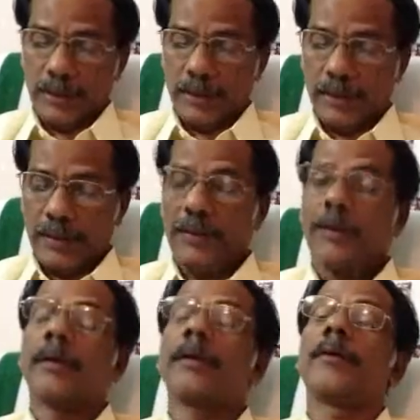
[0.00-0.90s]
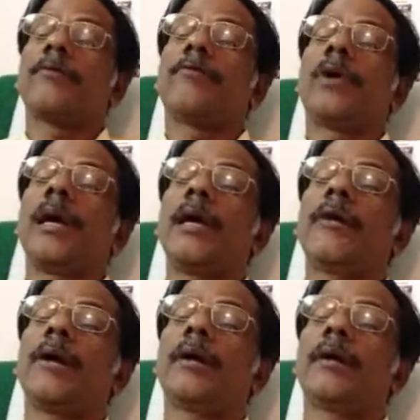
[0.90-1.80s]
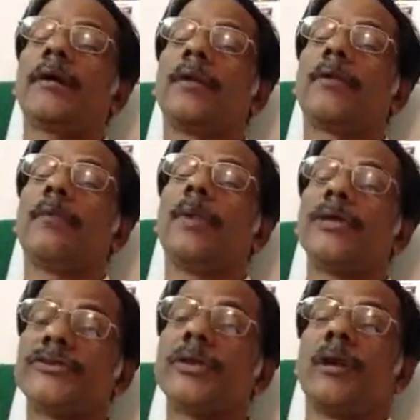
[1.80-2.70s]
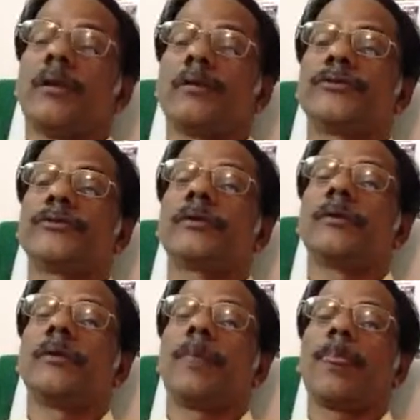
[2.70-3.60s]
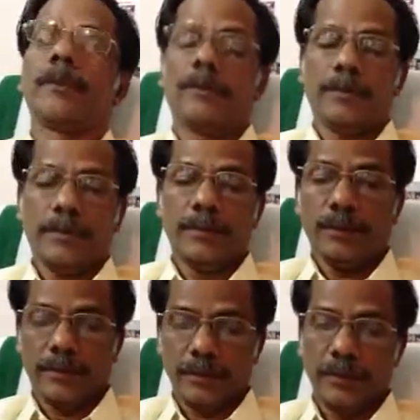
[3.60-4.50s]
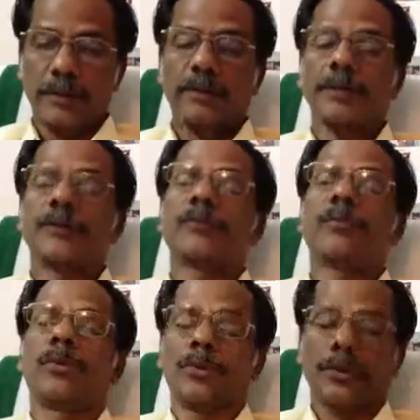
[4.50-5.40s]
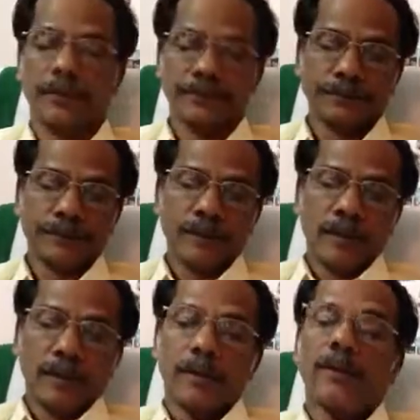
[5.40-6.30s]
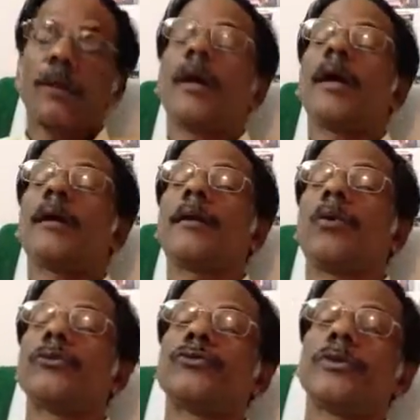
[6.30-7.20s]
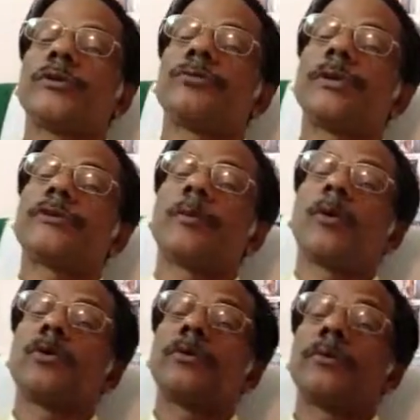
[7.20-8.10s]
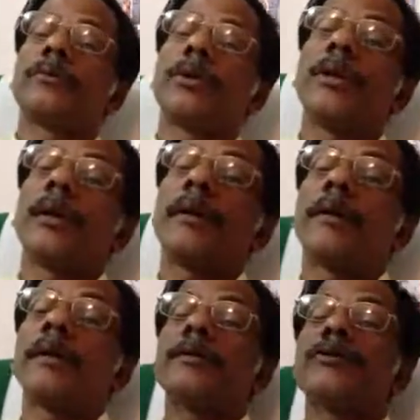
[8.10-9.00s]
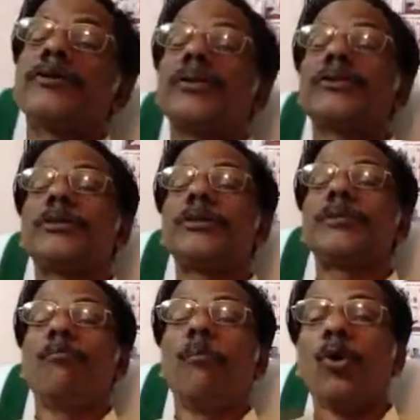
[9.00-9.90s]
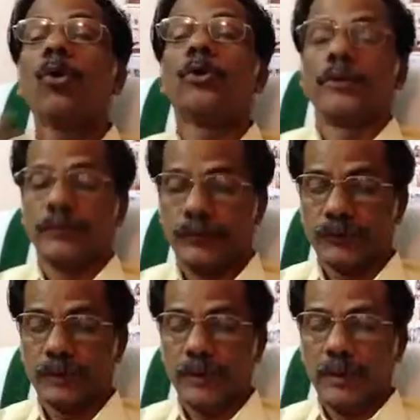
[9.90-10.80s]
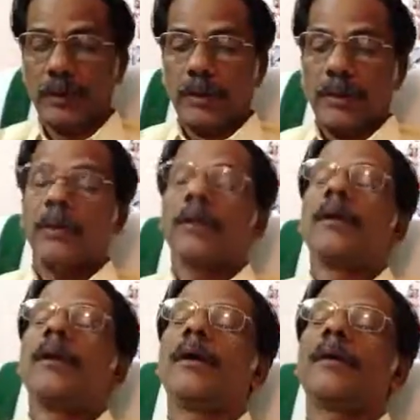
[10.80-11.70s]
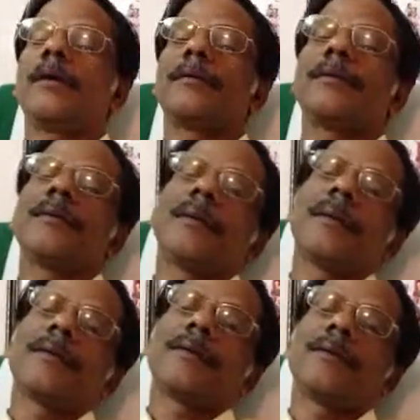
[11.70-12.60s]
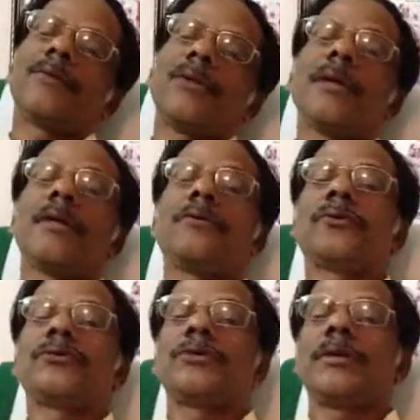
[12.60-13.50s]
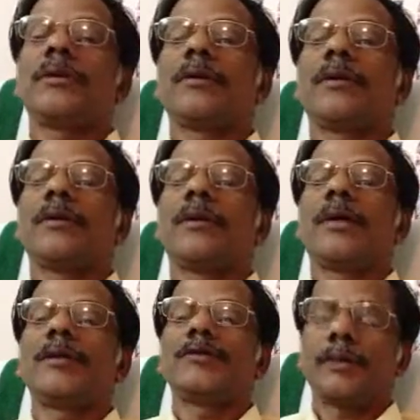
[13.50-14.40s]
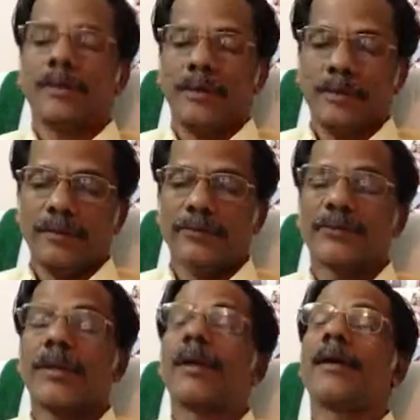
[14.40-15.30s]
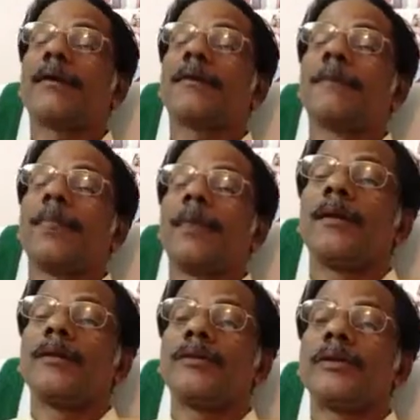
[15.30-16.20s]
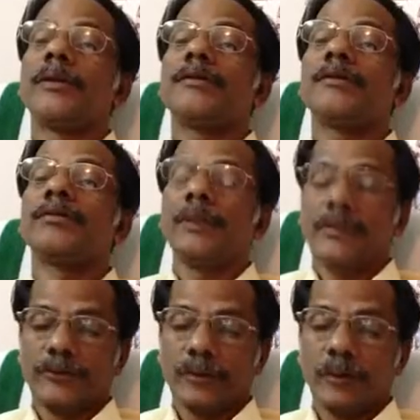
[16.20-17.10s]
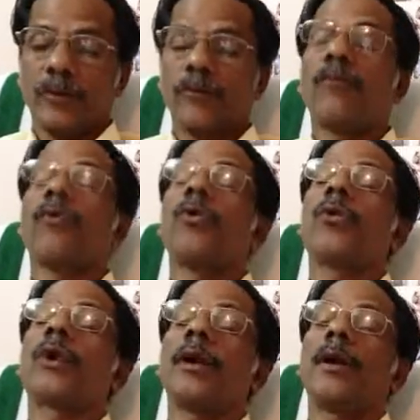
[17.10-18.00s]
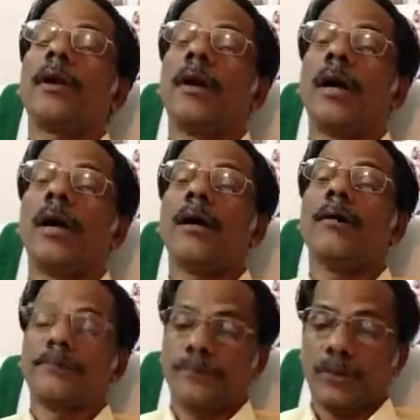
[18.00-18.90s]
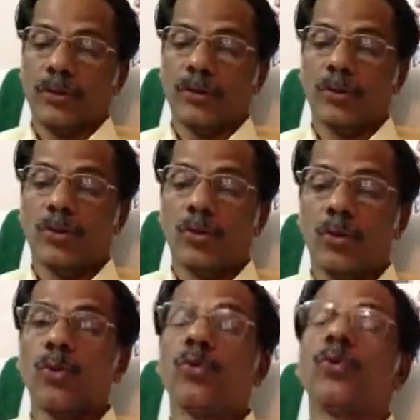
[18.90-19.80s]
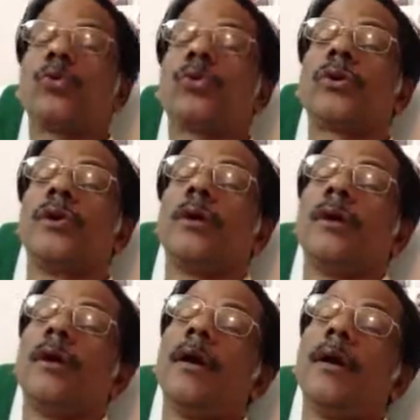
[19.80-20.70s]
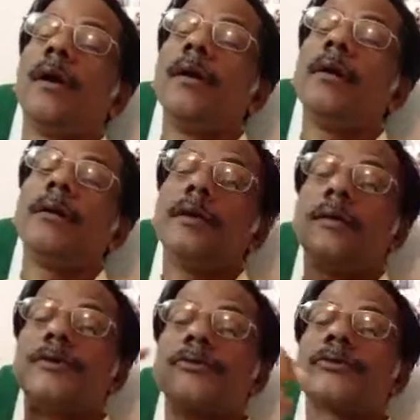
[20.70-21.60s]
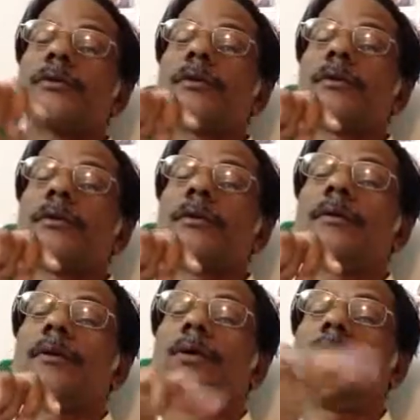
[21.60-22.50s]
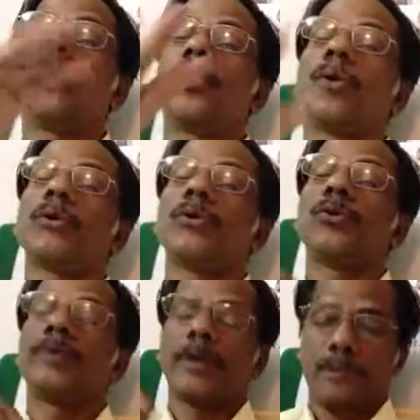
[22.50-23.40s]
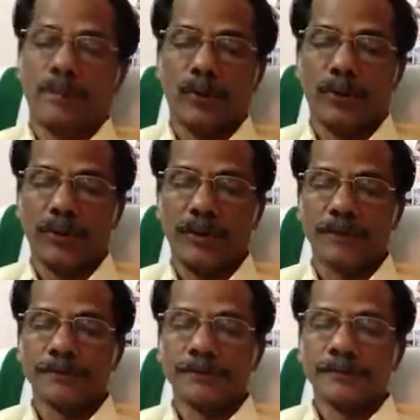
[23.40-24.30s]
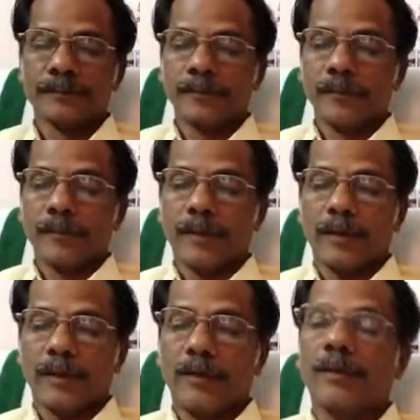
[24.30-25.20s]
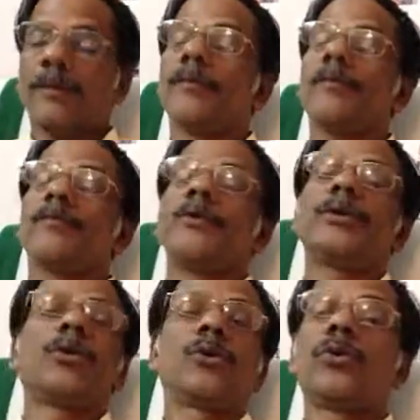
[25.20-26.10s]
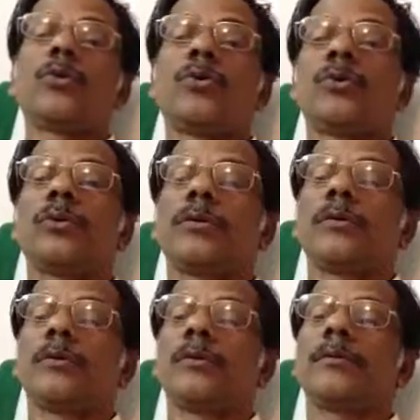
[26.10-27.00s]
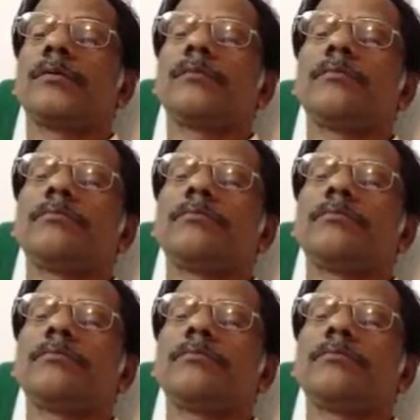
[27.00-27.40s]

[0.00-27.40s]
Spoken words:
and 500 muscles in this body. And also it speaks about the 360 bones. And another very interesting aspect is that it speaks about 4.5 crore hairs in the whole human body. We don't know,